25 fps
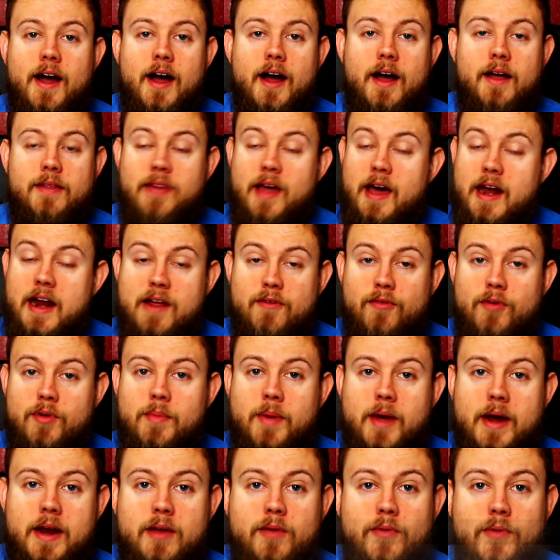Not
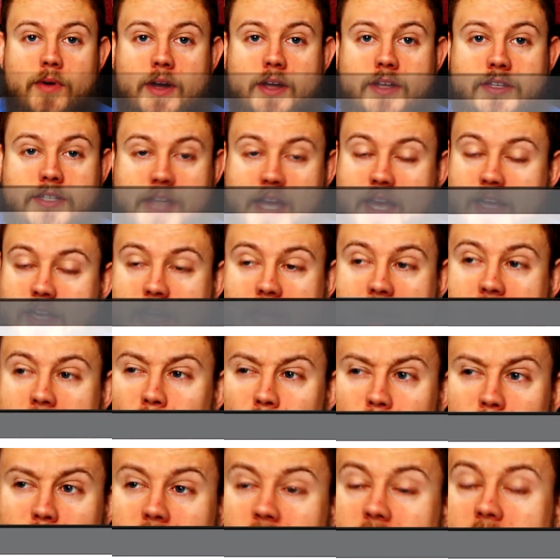everybody was. I
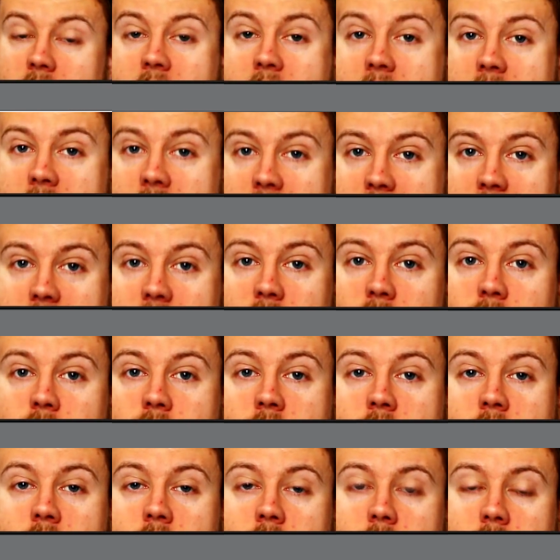don't think I
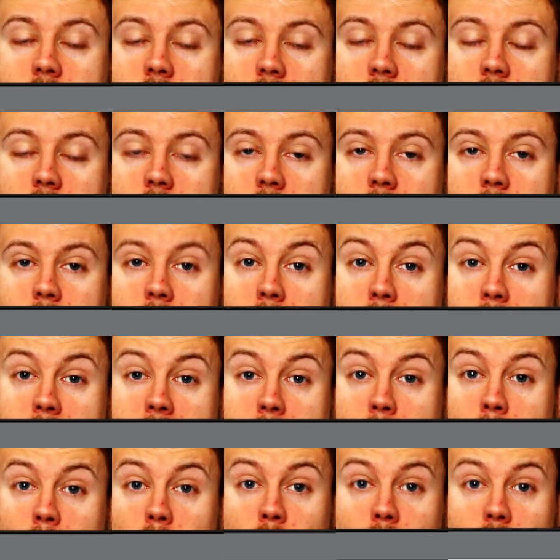have, but
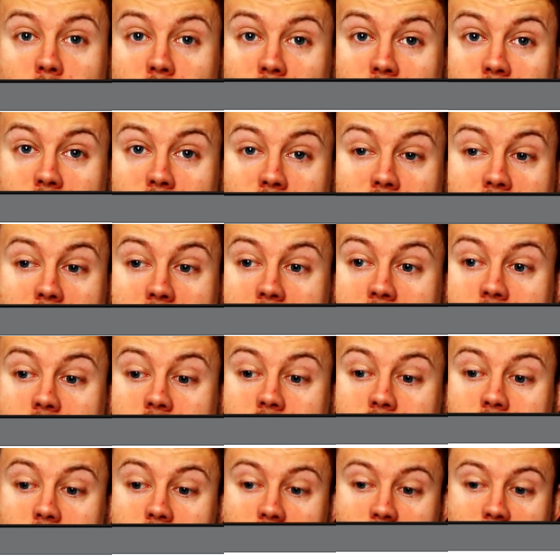people were,
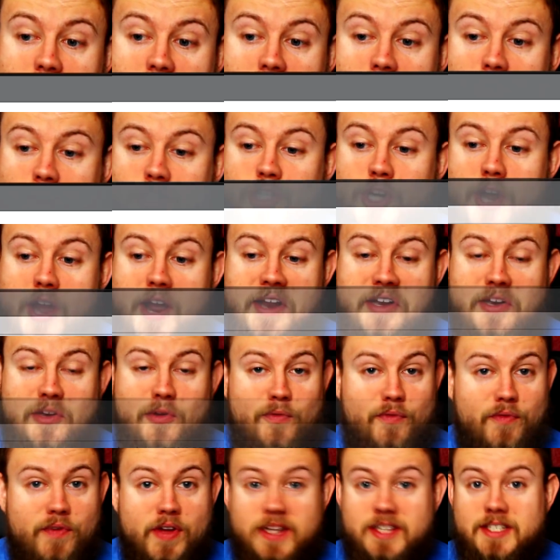and they are trying
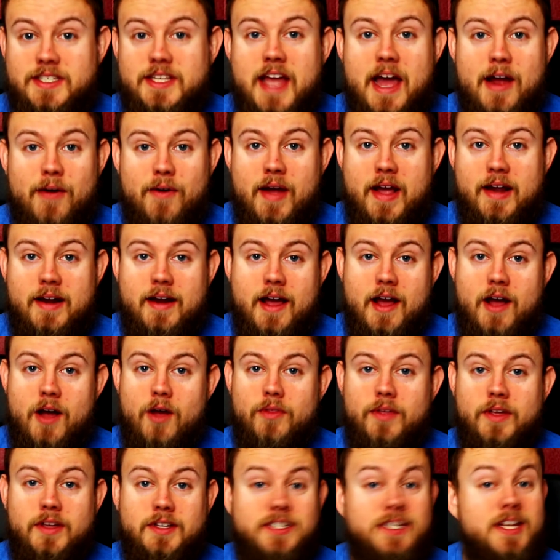to fix that right
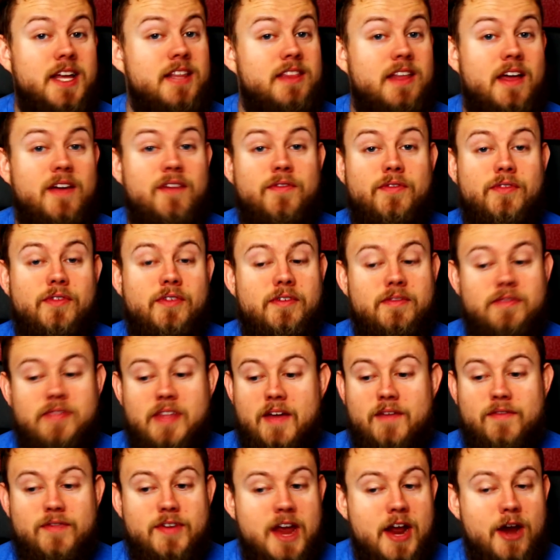now. They said
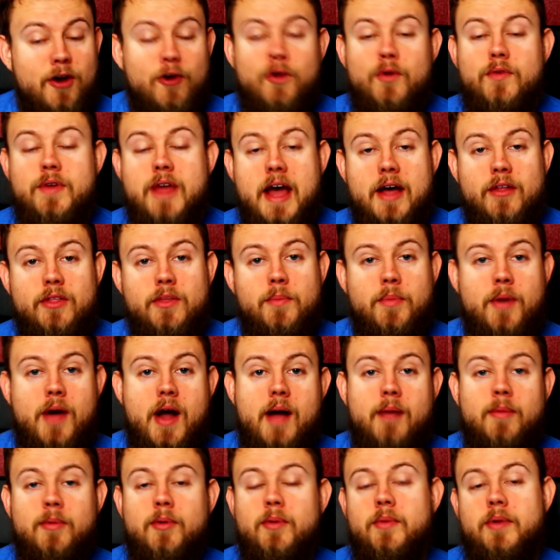they've narrowed down the
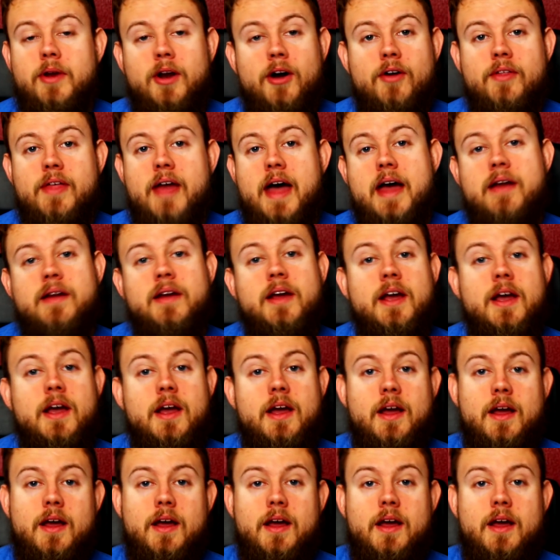problem and all that,